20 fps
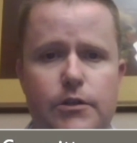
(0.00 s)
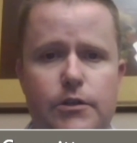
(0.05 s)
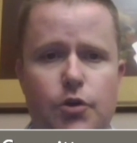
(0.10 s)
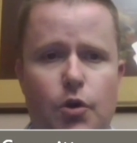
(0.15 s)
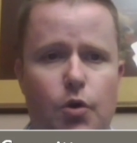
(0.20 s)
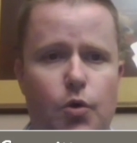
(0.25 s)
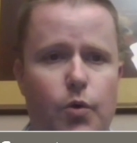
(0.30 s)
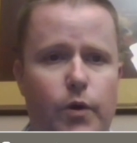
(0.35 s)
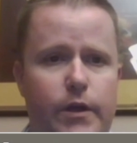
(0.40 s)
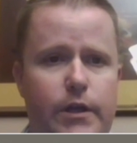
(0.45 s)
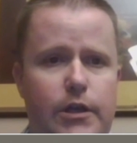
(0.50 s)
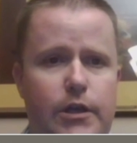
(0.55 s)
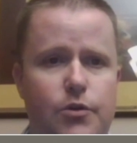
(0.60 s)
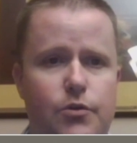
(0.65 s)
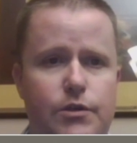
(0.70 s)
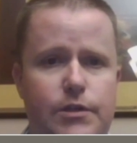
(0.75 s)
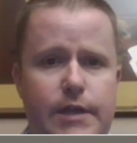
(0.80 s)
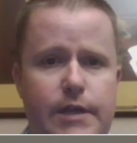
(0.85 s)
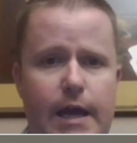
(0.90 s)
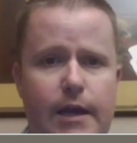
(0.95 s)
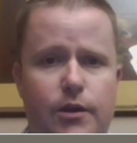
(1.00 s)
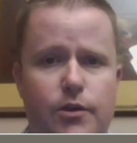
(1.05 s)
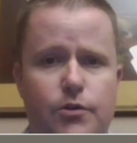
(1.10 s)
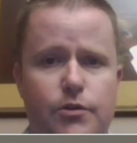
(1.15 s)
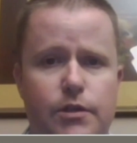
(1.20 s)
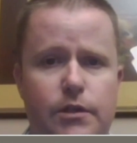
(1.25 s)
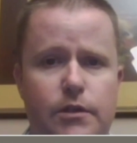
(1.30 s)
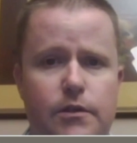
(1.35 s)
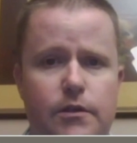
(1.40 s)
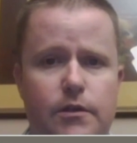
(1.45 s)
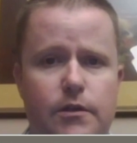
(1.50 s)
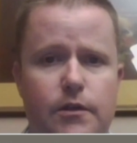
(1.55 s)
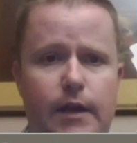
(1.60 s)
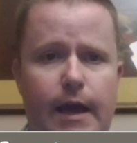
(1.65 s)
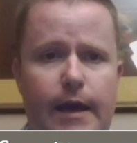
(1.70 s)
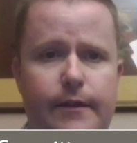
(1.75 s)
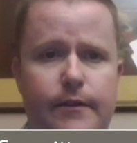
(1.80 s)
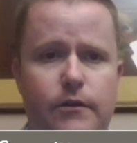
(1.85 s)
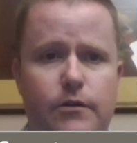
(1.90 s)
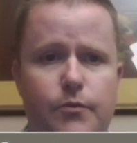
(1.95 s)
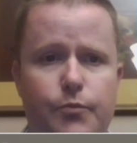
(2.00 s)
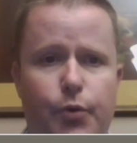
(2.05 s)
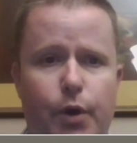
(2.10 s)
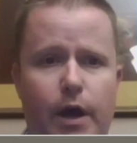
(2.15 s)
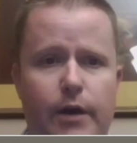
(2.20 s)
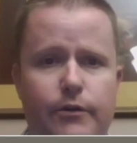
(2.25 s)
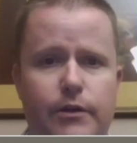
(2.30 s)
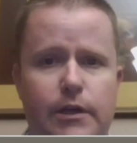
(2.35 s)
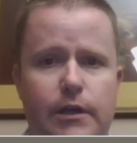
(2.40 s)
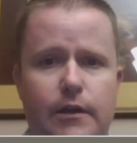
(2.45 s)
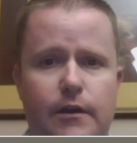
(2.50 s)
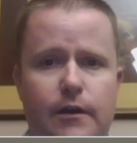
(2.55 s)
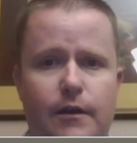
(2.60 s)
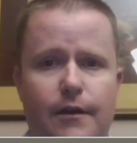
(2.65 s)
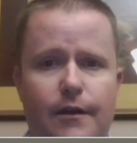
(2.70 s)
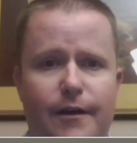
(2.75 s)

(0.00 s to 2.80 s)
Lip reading: So a huge thank you to Kathleen Browning.